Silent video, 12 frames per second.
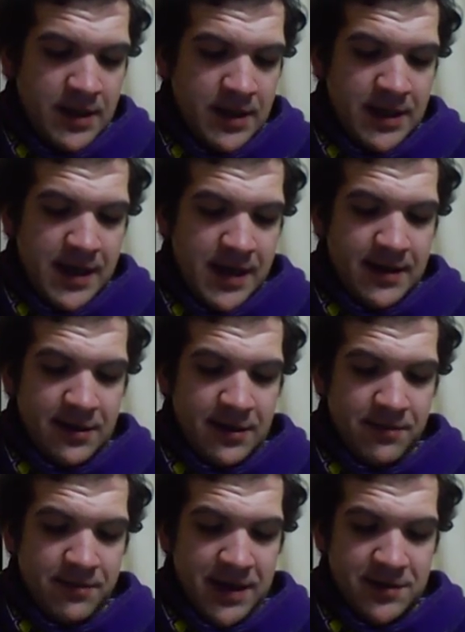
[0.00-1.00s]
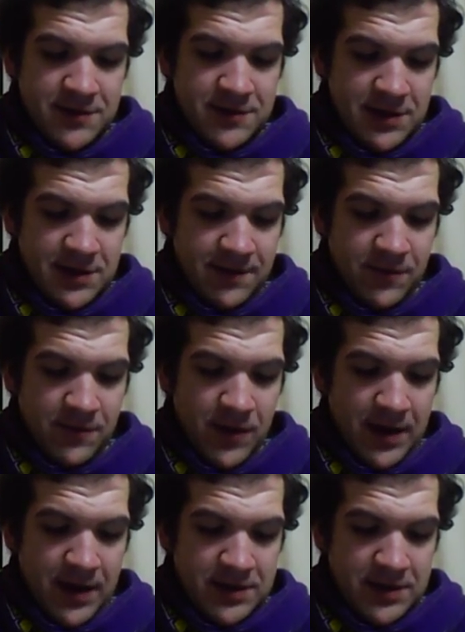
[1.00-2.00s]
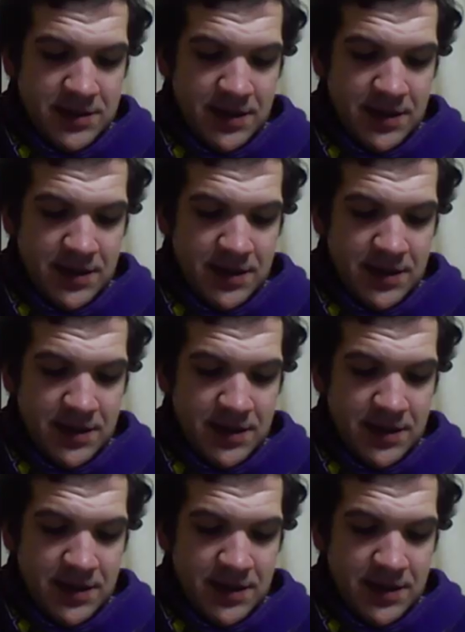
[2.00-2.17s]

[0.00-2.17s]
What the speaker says: In another, bales of stuff and warehouses.